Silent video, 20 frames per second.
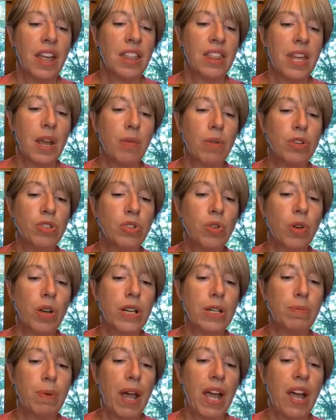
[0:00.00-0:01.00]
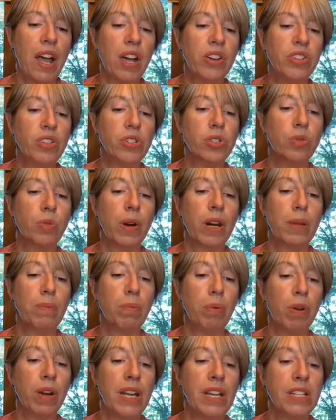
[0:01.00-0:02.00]
They were joined by 120
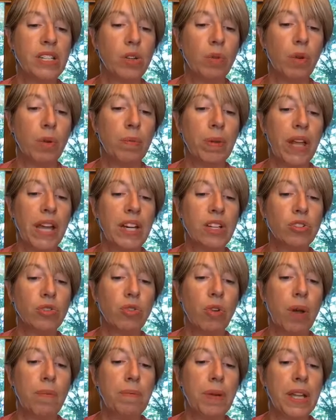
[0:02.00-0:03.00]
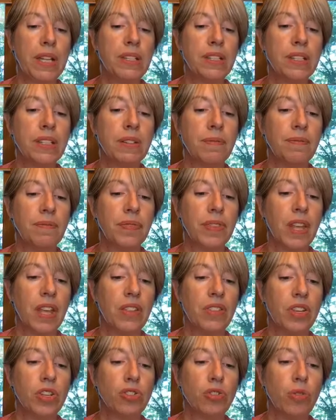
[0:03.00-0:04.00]
priests who were playing trumpets.
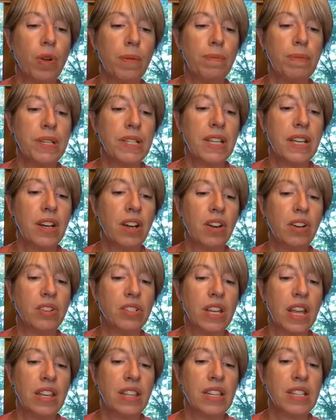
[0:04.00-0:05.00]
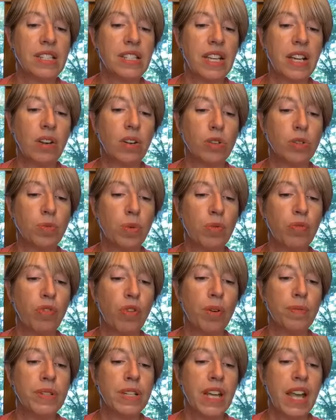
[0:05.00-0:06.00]
The trumpeters and the singers
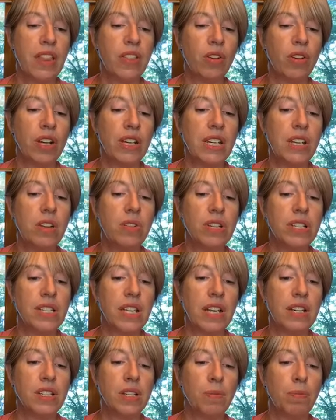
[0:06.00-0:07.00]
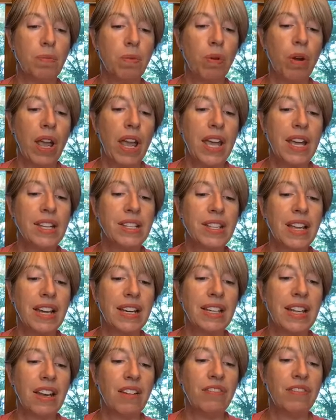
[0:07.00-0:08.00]
performed together in unison to praise
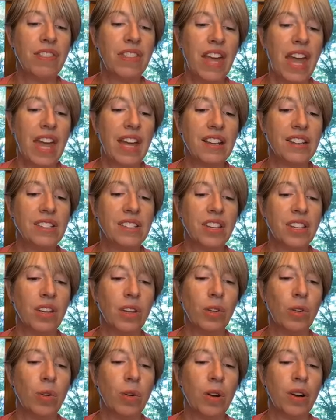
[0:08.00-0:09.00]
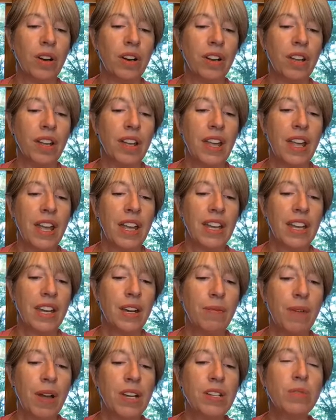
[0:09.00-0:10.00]
and give thanks to the Lord.
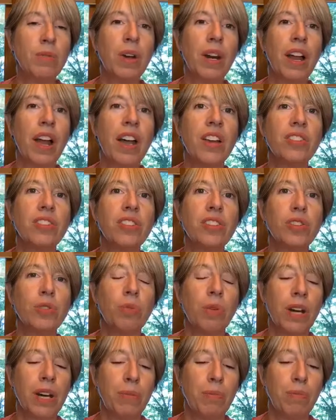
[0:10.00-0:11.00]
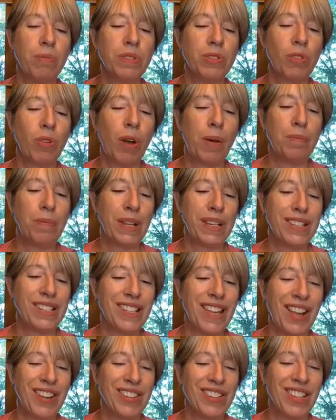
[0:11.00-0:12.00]
Can you imagine what 120 trumpets
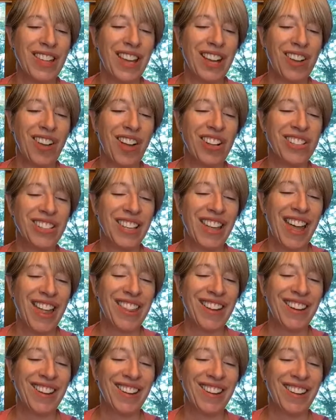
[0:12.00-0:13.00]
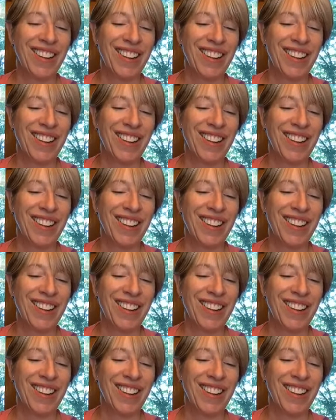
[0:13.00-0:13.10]
sounds like altogether?